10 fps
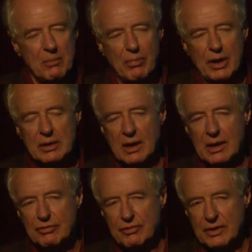but I
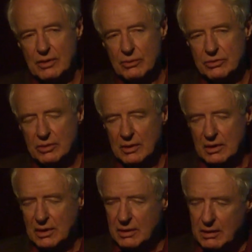found
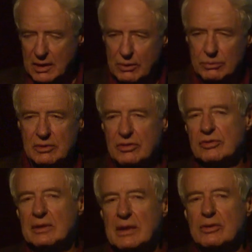
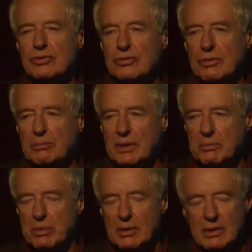countless letters from
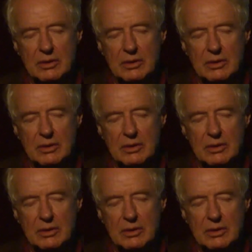people